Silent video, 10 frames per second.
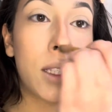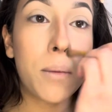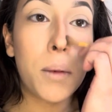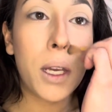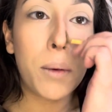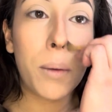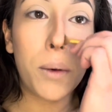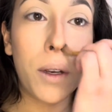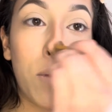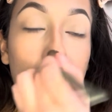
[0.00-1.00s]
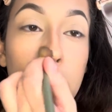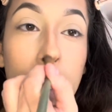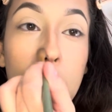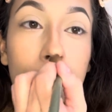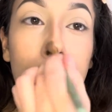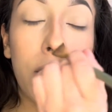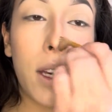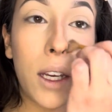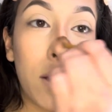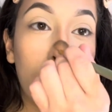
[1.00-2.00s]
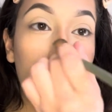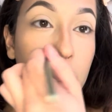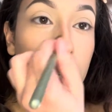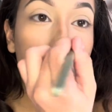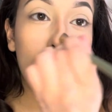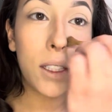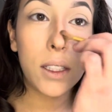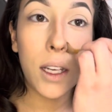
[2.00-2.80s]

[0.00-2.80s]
me and my boyfriend kind of have, like, this.